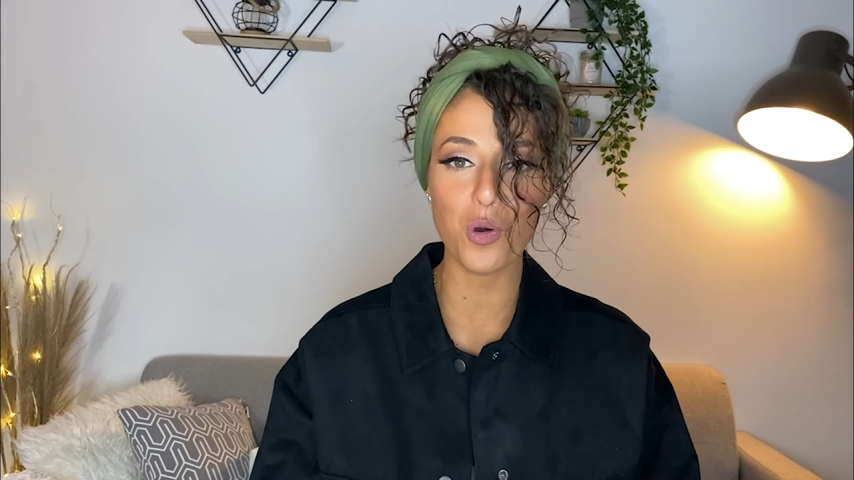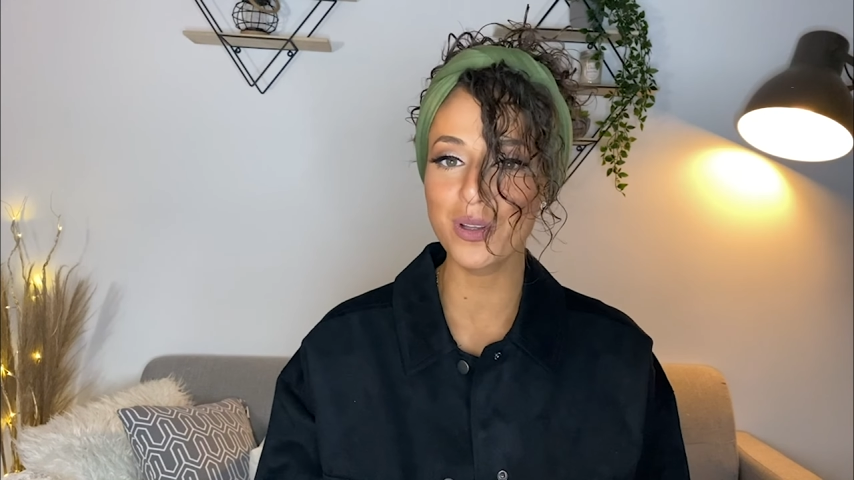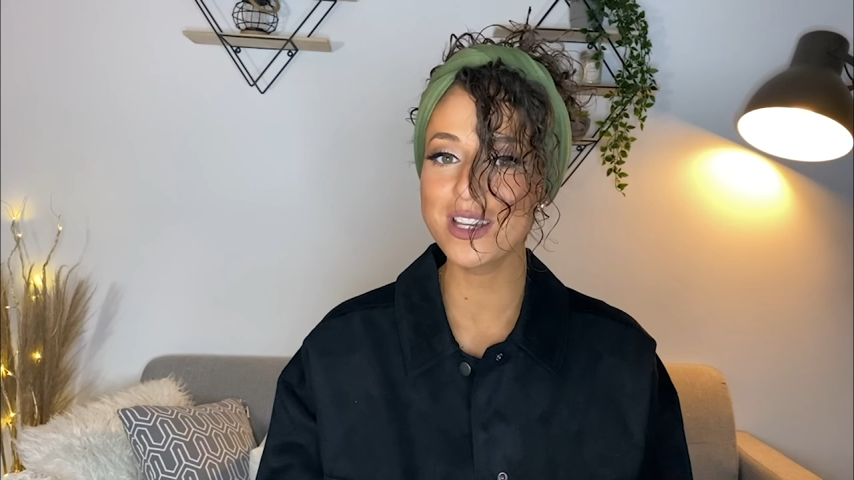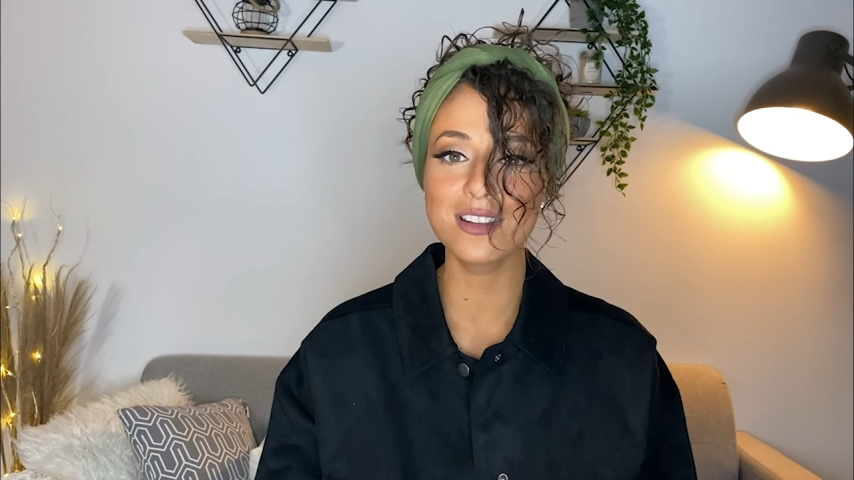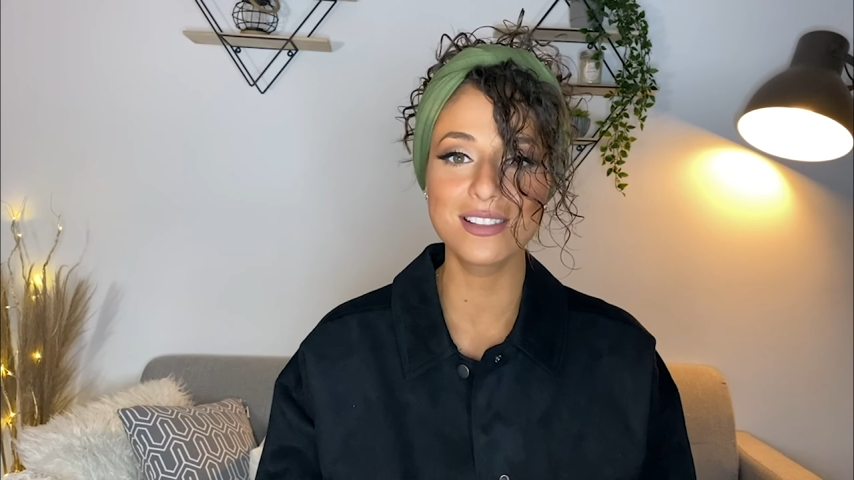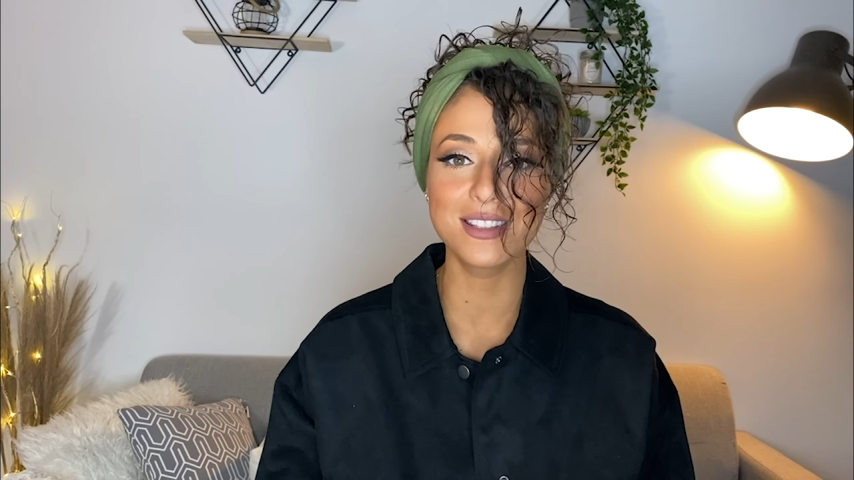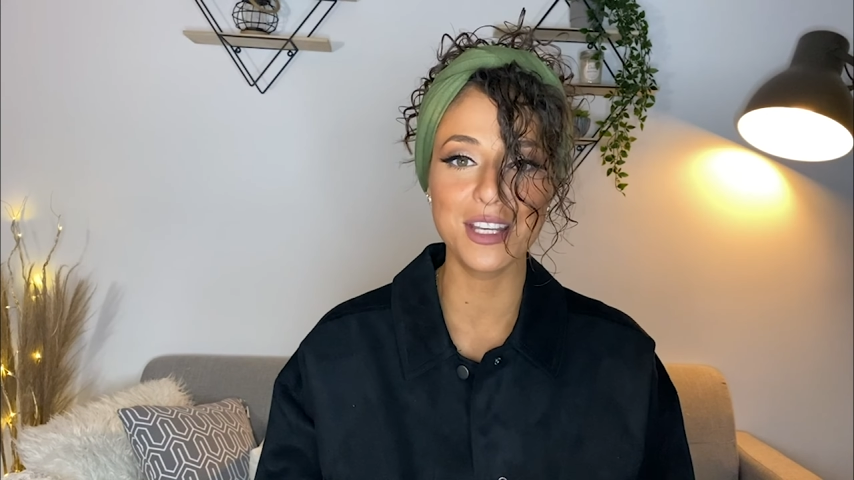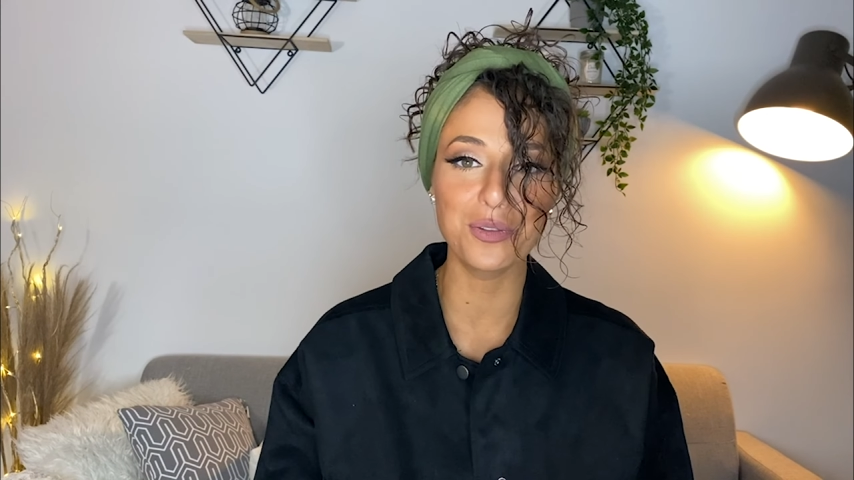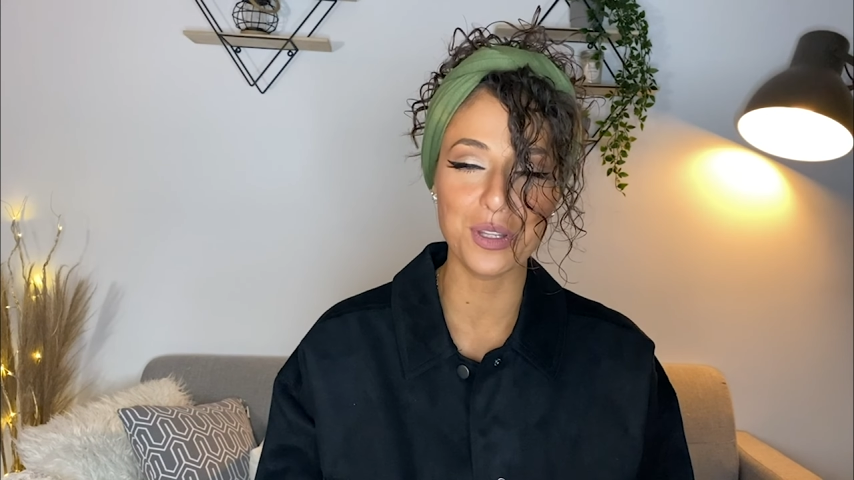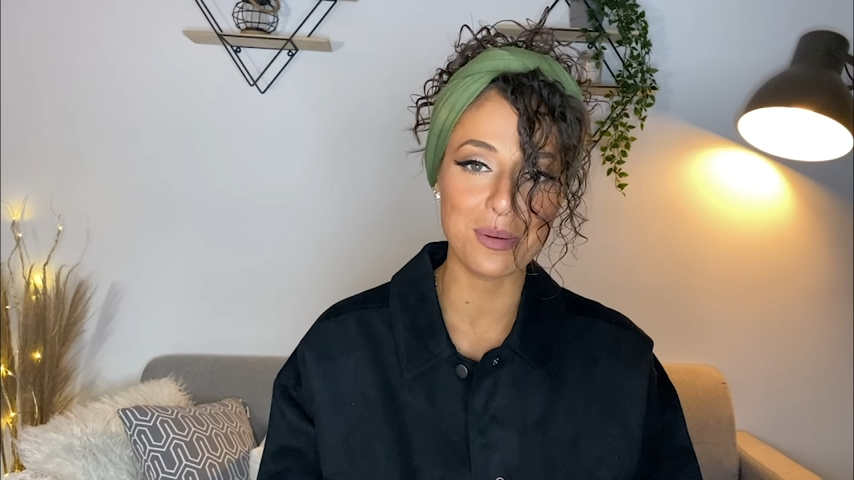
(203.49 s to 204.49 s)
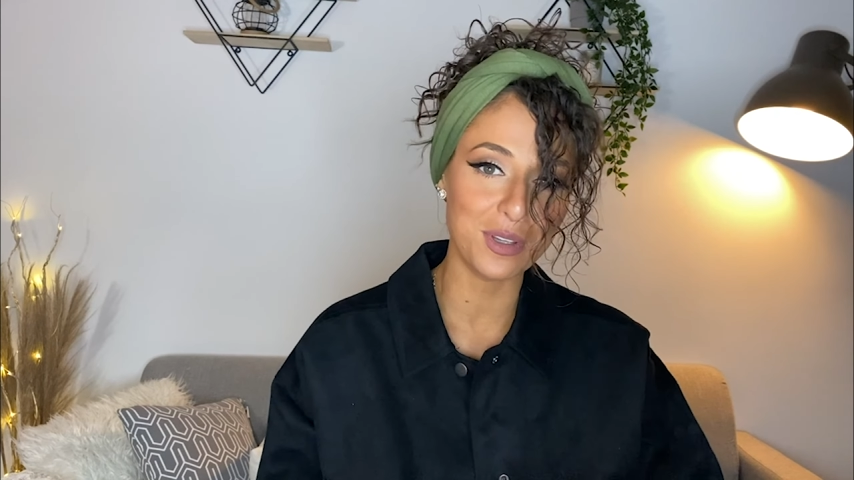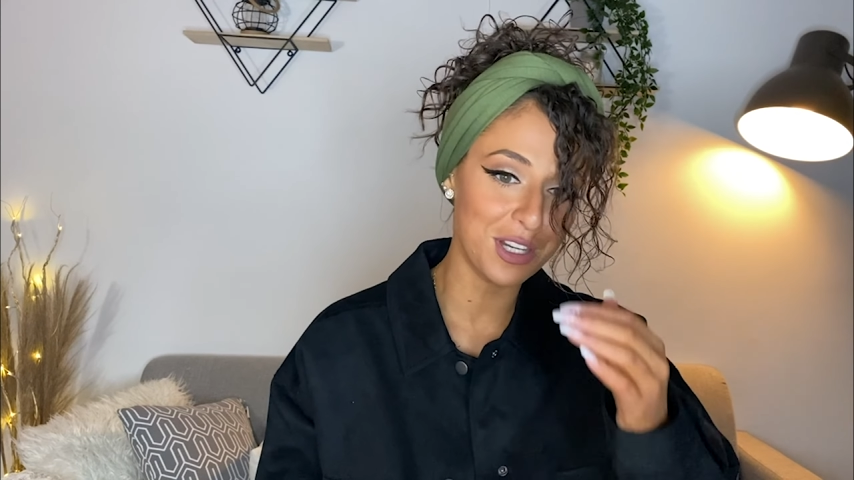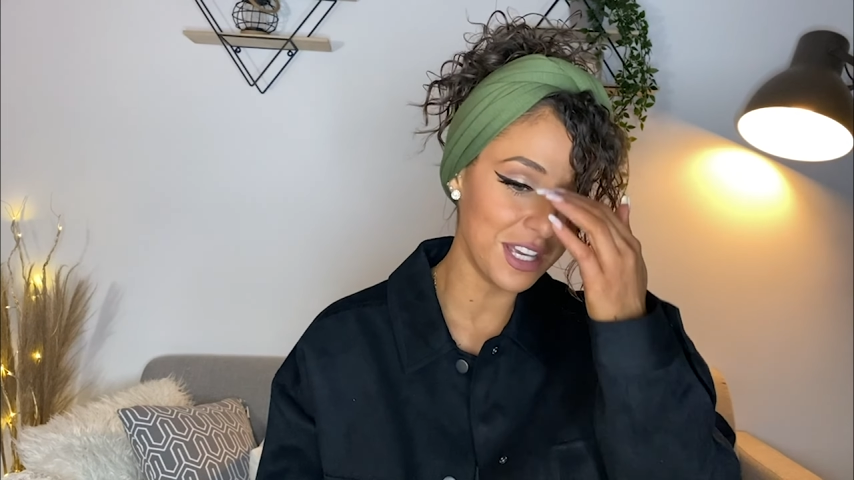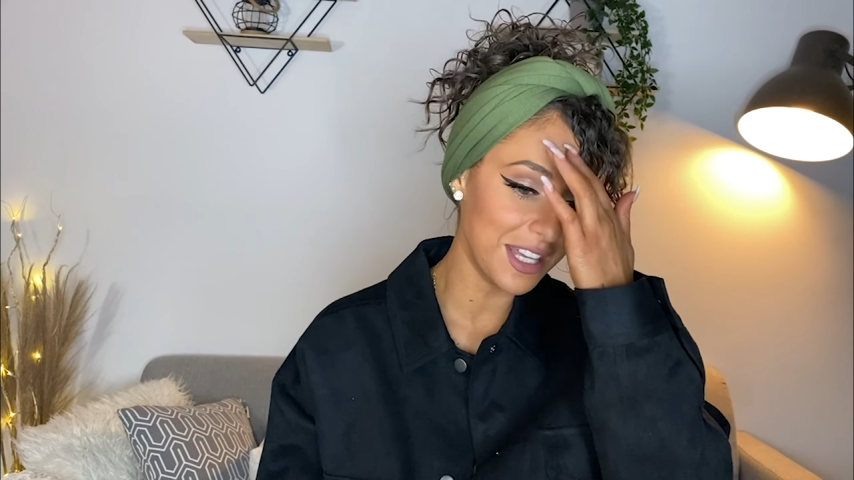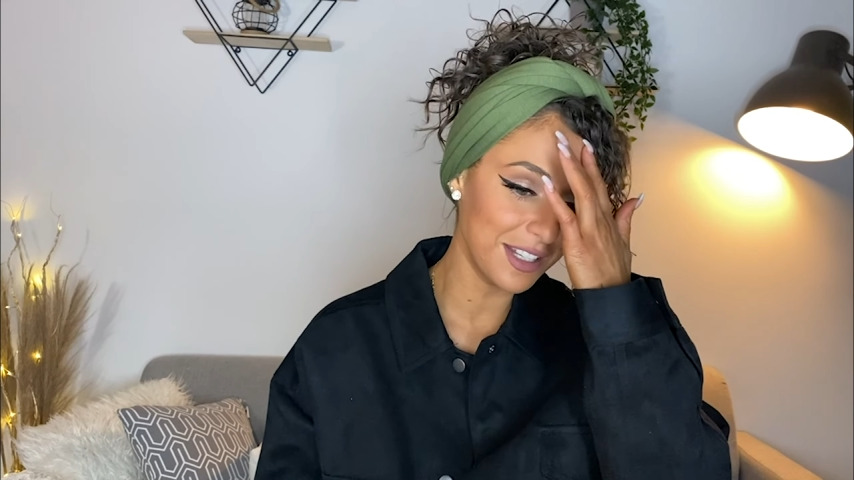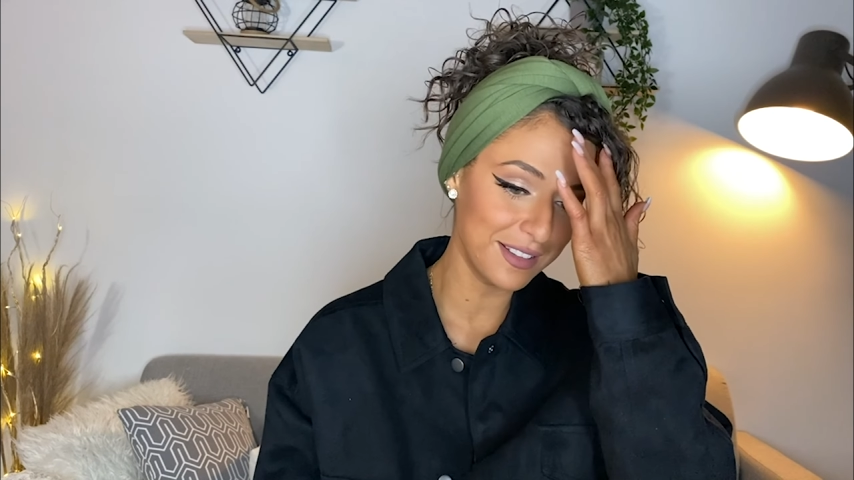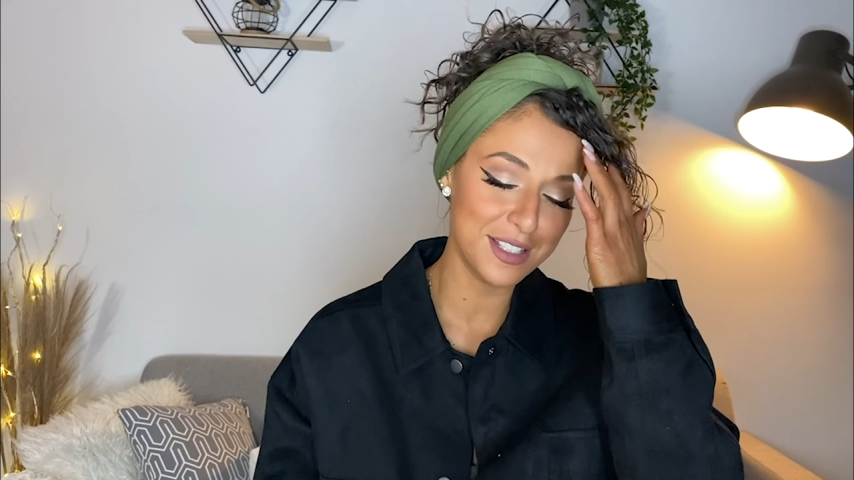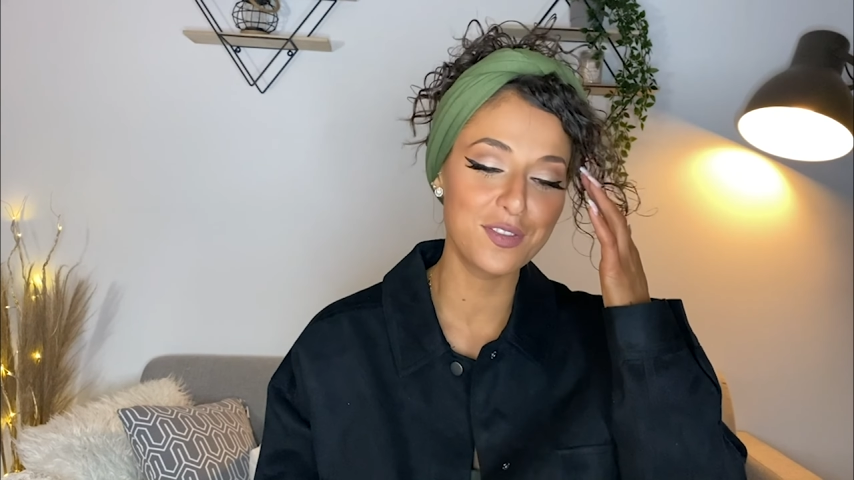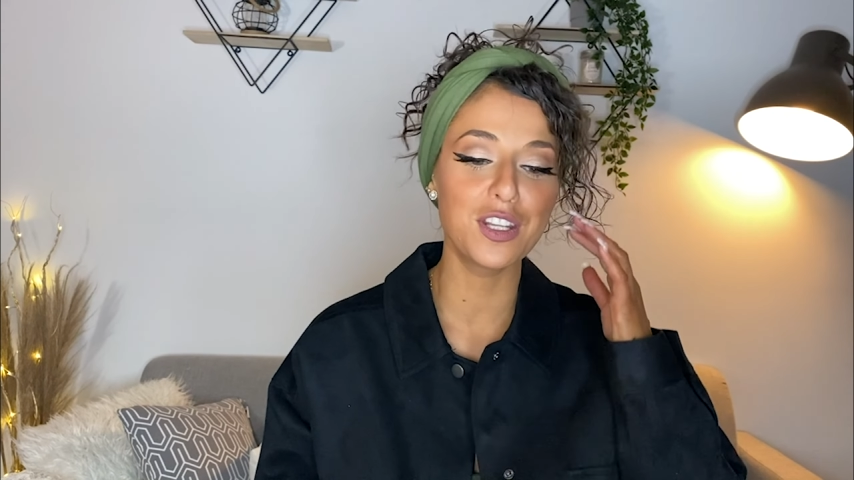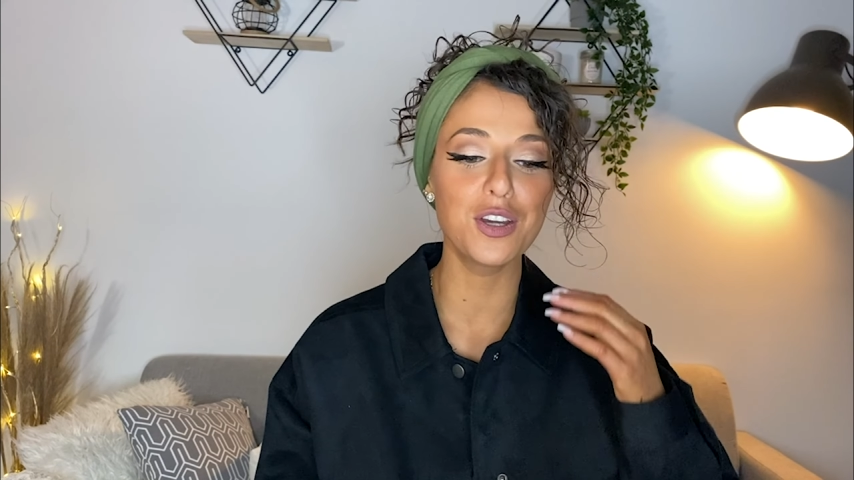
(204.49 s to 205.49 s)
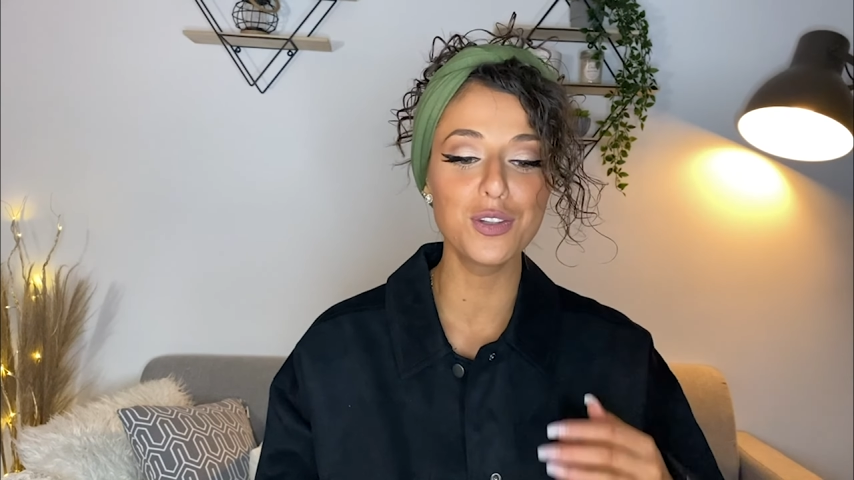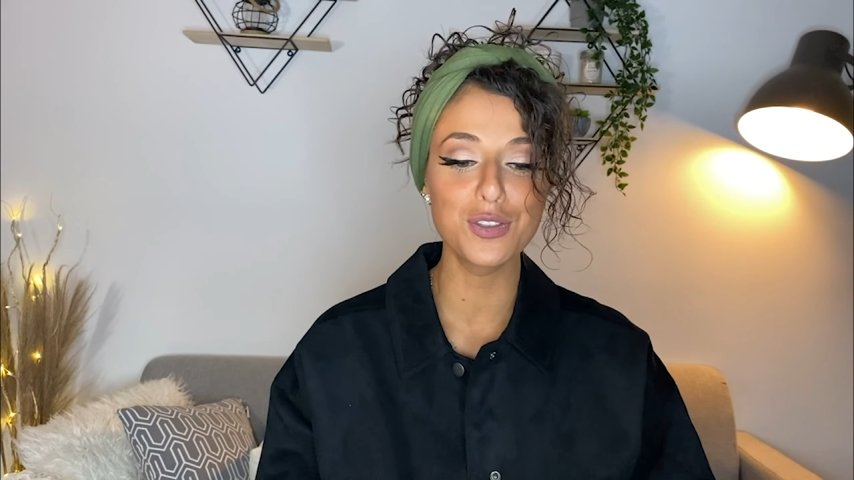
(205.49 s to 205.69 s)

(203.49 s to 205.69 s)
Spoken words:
only gonna see it when I'm gonna edit this video,